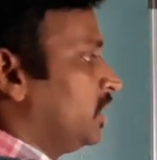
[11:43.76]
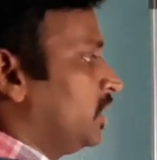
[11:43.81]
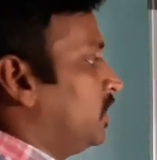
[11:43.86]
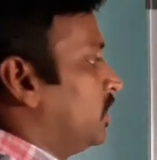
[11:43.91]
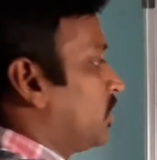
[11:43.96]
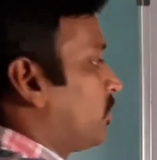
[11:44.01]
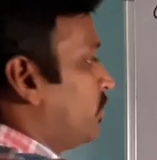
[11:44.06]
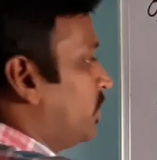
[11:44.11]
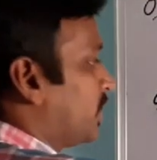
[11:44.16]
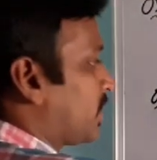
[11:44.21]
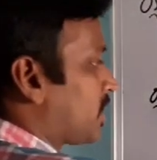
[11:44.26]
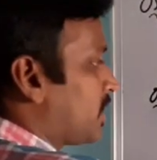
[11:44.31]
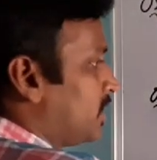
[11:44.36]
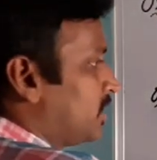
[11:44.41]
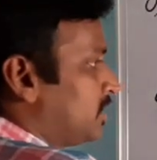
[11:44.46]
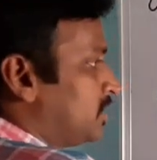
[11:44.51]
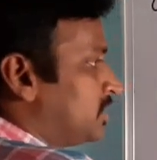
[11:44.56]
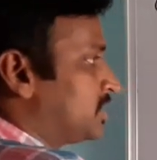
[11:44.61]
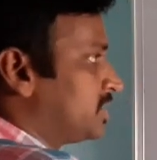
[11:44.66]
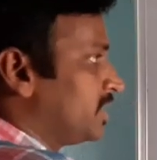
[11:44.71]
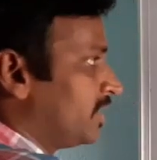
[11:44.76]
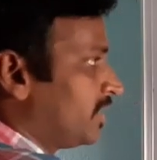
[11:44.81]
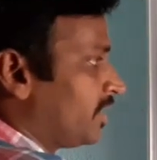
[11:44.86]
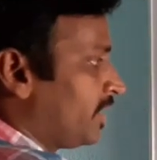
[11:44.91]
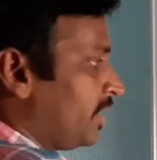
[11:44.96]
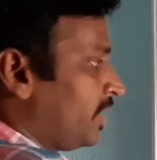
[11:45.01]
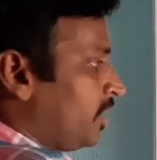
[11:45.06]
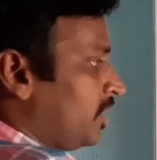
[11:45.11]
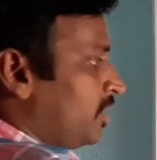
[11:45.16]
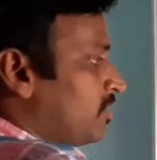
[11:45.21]
here we are
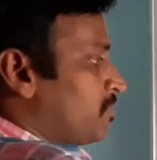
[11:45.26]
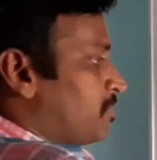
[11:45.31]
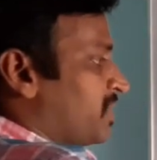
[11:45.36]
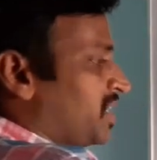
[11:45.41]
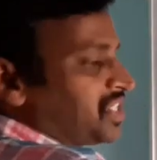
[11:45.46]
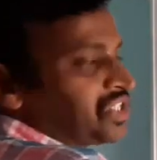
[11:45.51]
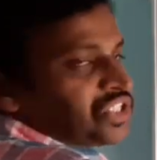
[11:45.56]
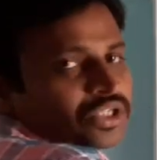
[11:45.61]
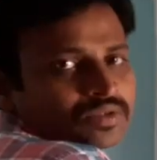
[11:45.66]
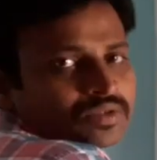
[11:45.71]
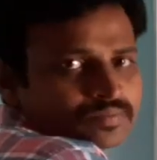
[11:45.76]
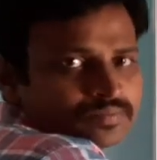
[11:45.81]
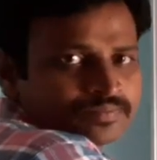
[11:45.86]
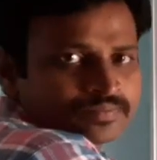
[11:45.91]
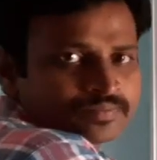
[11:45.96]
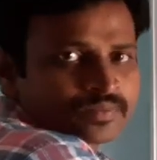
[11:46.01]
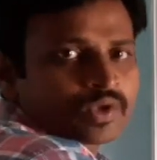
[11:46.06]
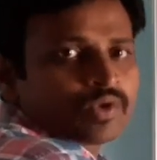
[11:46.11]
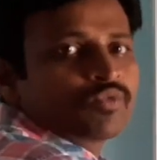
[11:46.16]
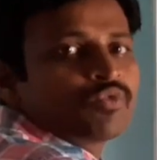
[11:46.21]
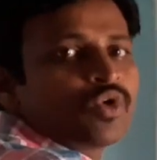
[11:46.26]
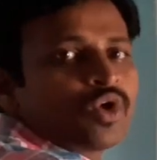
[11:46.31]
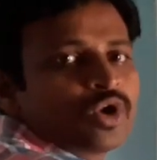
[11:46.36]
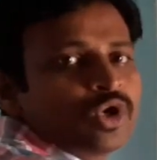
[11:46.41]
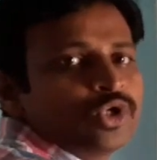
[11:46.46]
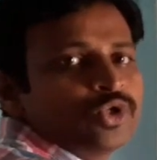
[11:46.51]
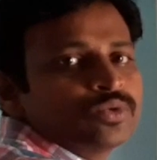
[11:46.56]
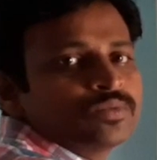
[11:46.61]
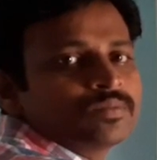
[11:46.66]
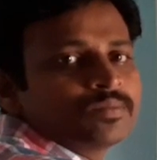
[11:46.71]
considering pressure,
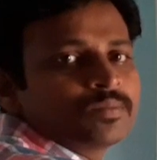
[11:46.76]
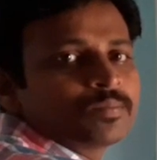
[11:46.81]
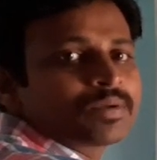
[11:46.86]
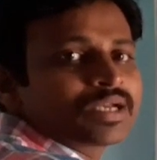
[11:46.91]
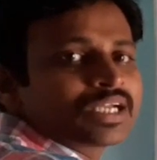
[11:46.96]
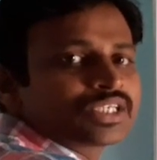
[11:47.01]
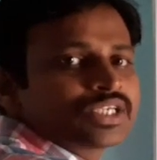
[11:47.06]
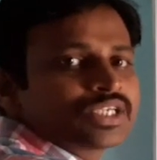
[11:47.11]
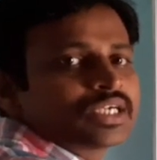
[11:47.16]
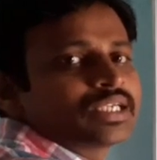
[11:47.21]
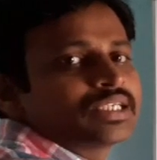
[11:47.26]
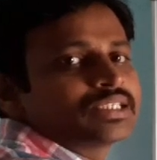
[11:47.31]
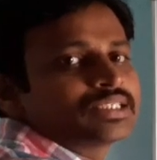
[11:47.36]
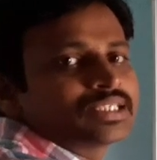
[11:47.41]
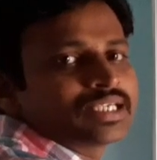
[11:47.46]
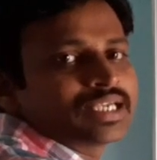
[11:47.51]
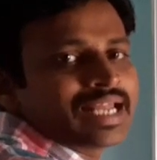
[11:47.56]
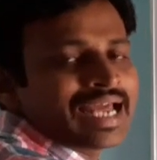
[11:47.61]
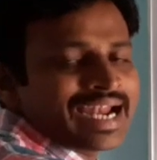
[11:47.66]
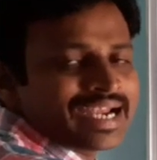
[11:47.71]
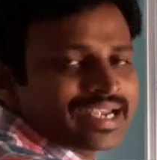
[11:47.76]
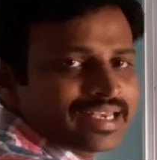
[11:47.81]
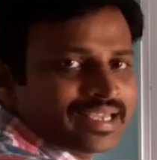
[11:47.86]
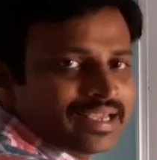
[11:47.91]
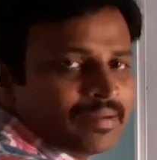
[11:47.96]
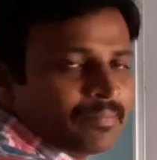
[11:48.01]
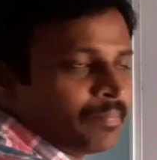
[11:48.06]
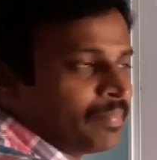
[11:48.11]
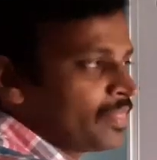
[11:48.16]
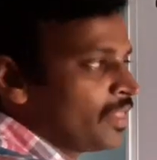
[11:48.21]
volume. Pressure is in
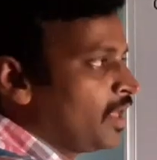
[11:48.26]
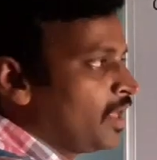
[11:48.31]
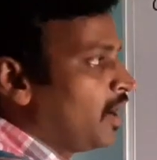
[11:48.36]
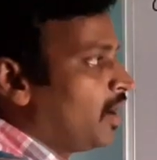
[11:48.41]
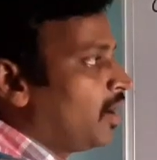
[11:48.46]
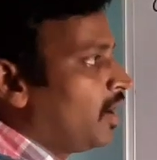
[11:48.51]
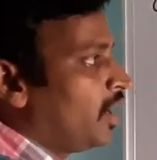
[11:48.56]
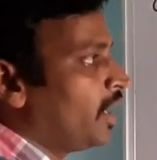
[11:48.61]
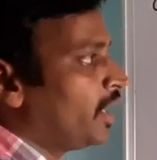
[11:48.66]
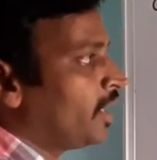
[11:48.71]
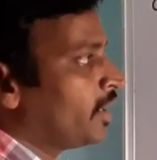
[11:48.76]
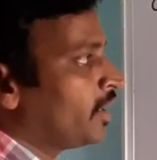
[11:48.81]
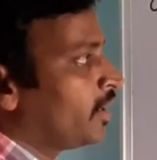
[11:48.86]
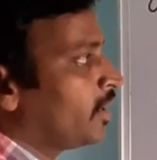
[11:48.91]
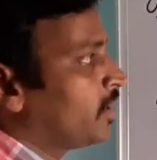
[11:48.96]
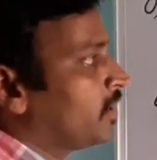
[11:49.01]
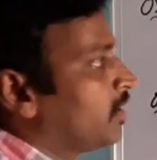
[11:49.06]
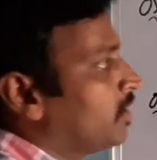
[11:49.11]
atm and